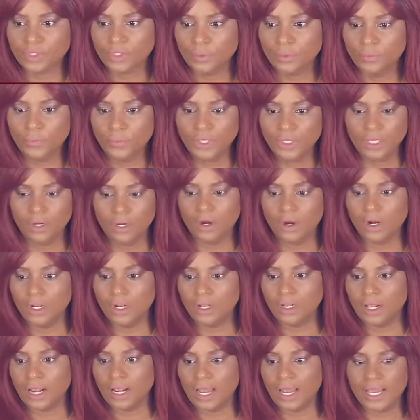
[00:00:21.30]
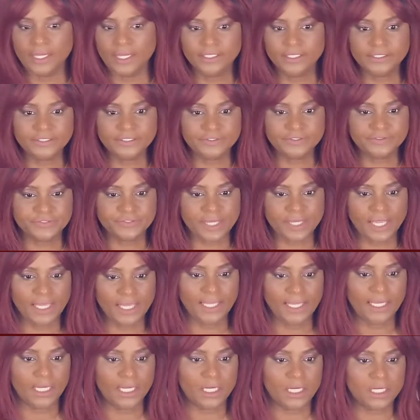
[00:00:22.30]
We are live,
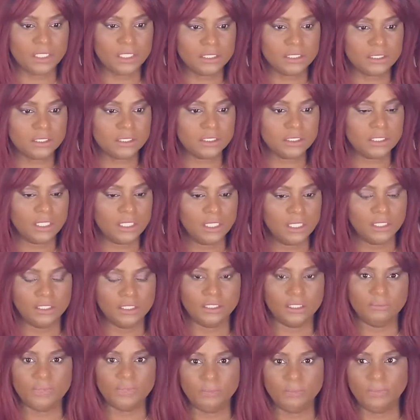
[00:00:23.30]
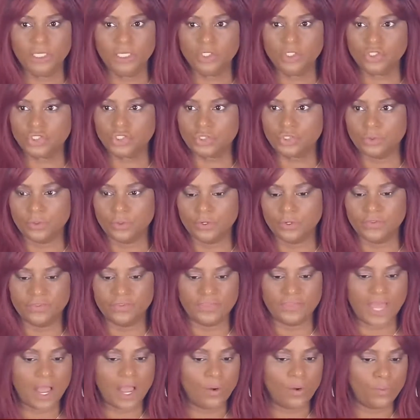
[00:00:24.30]
and let me make sure
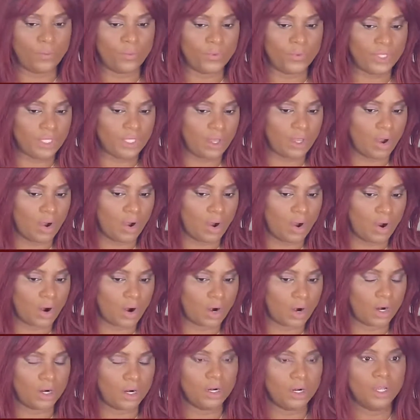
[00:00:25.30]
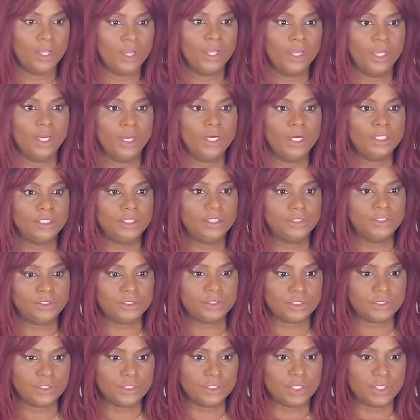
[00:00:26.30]
that we are
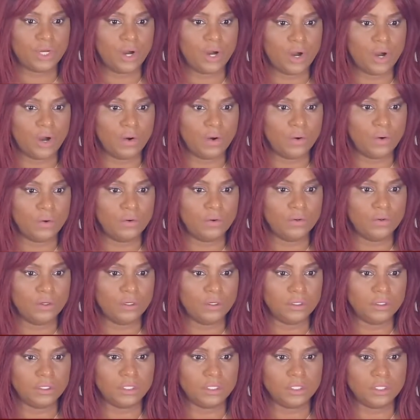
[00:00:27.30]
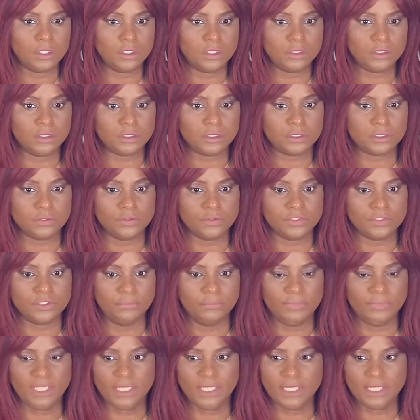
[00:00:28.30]
good to go on the social
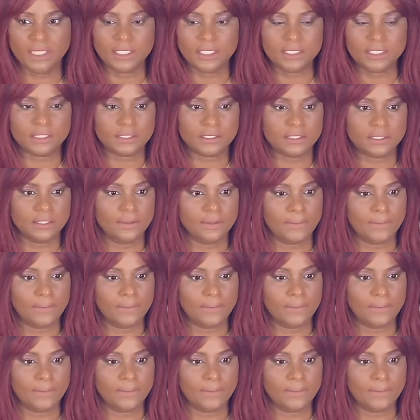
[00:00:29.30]
medias.